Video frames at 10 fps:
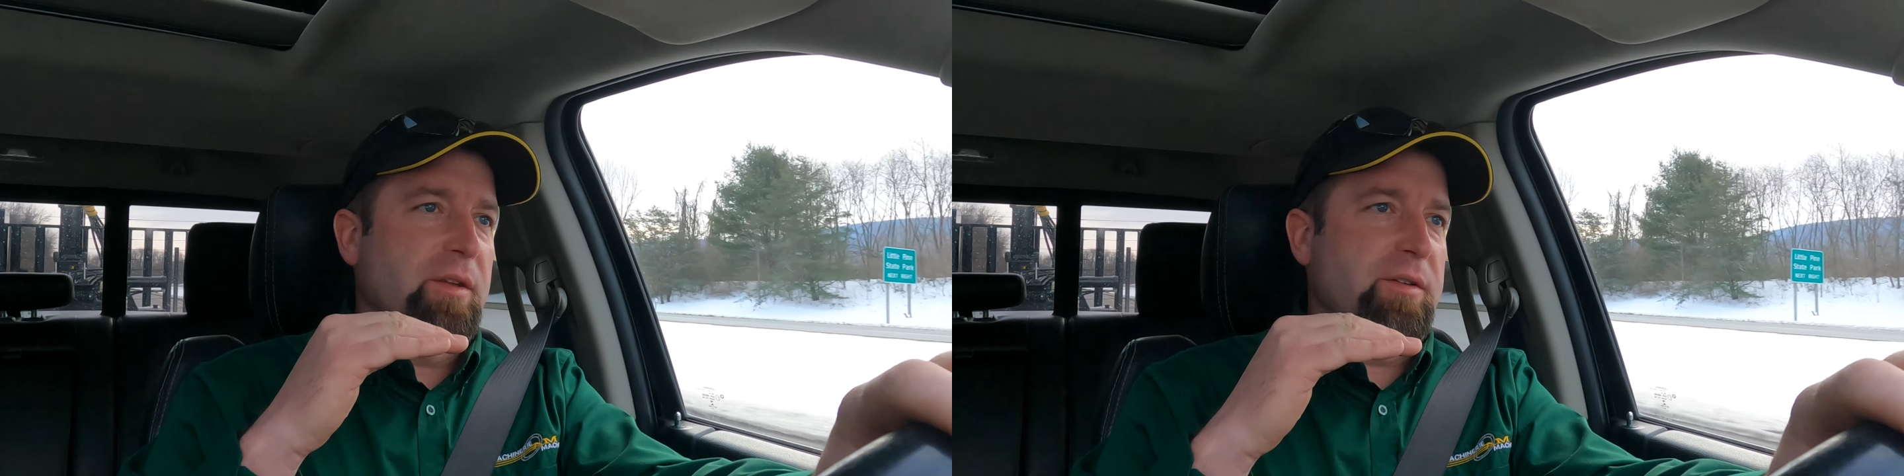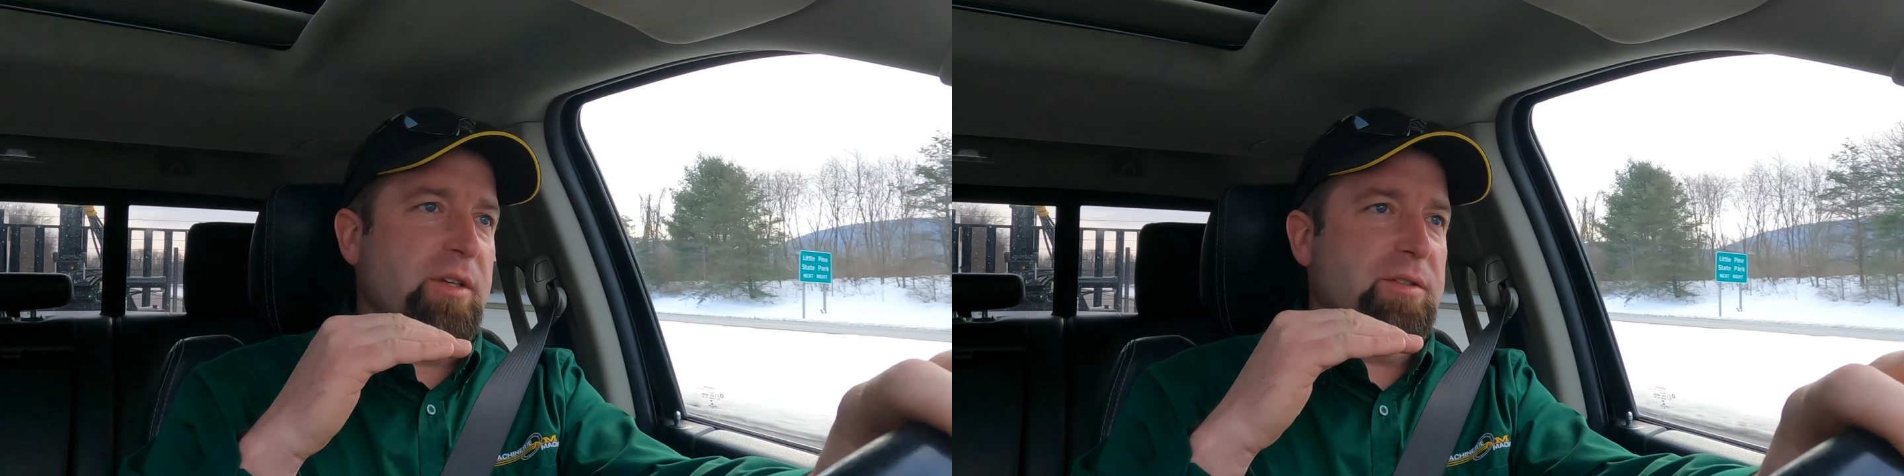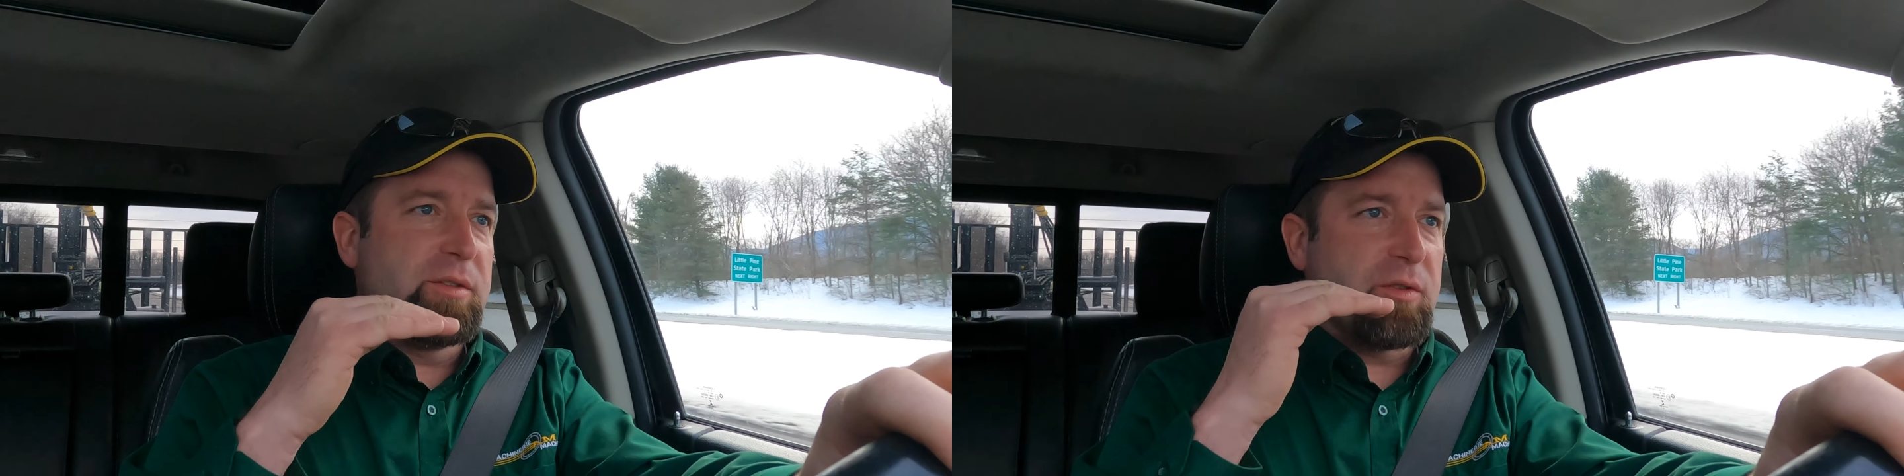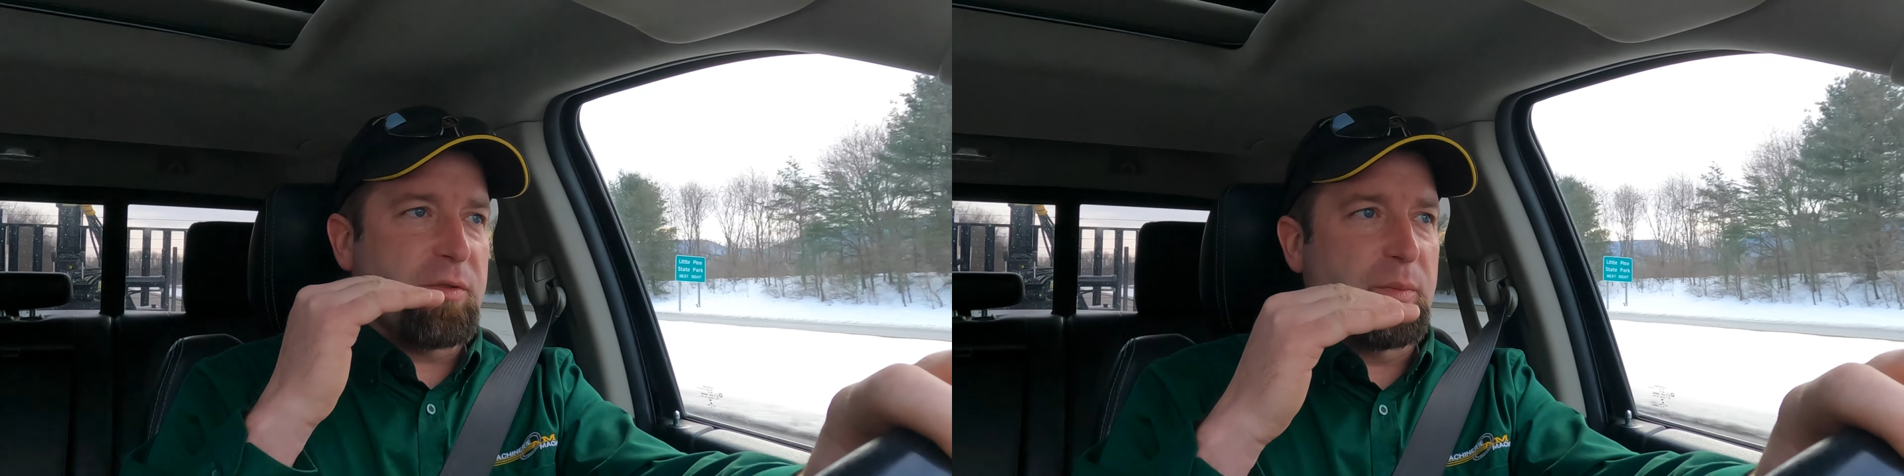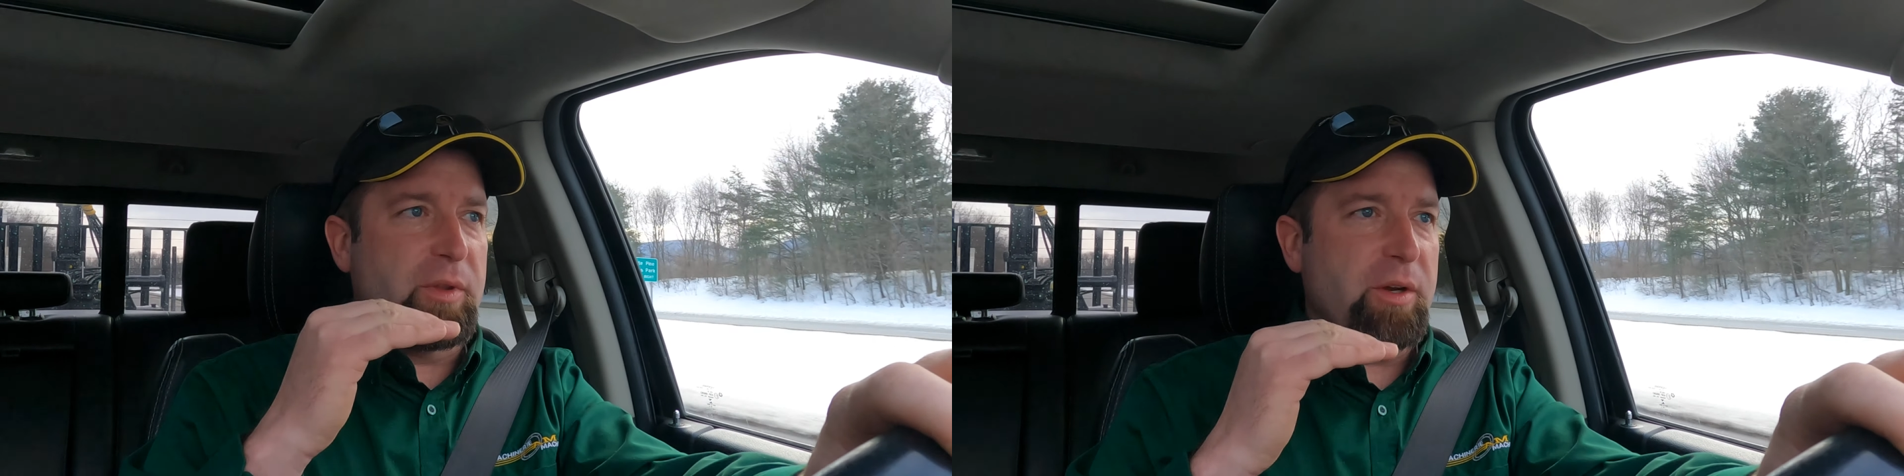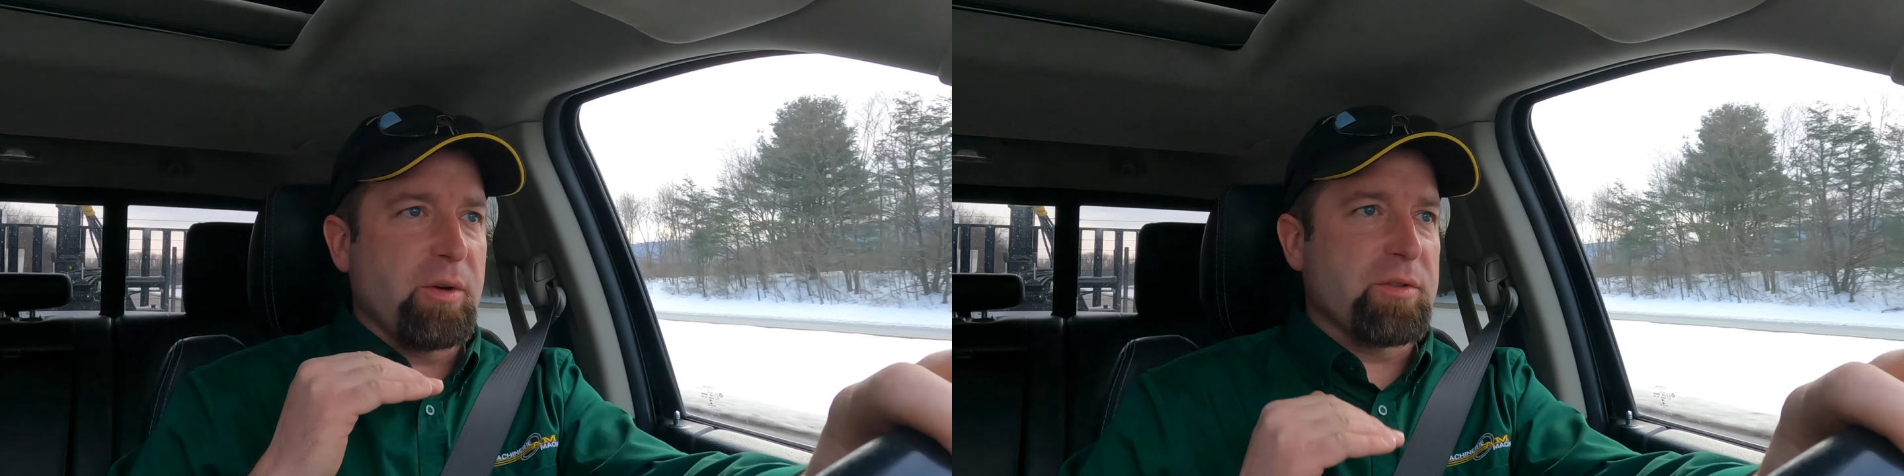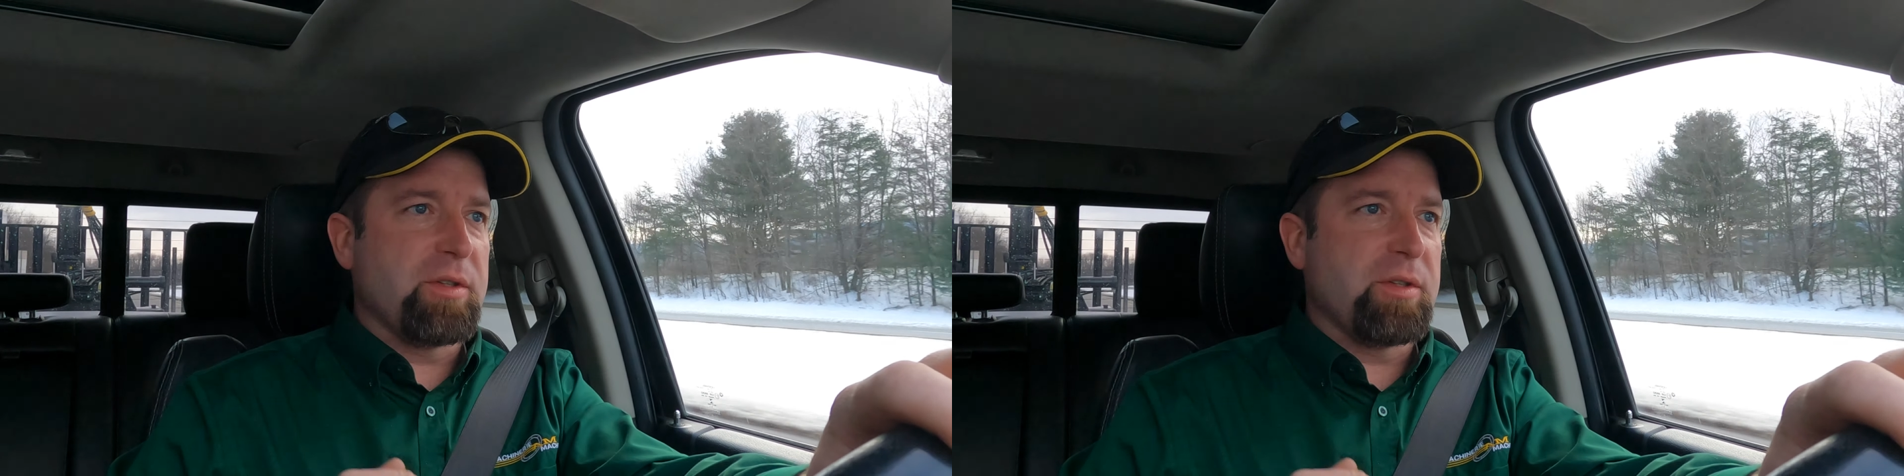the distance from there